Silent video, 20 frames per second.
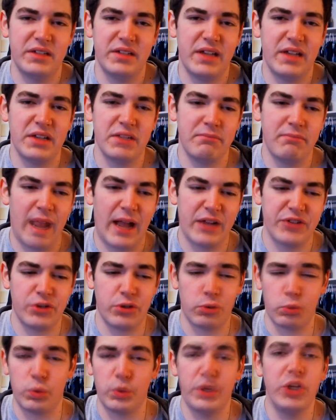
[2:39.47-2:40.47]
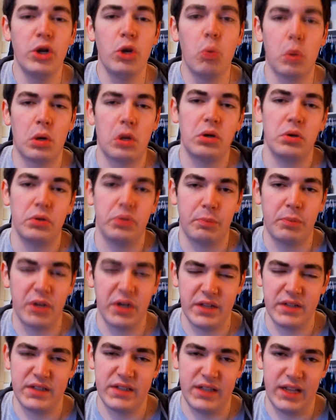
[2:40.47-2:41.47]
doesn't match the real world
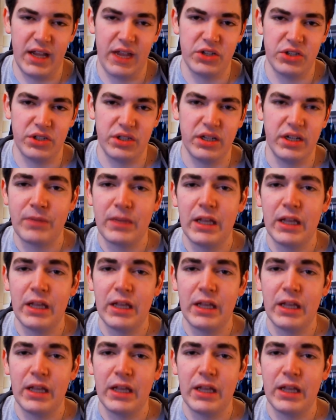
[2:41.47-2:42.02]
pronunciation.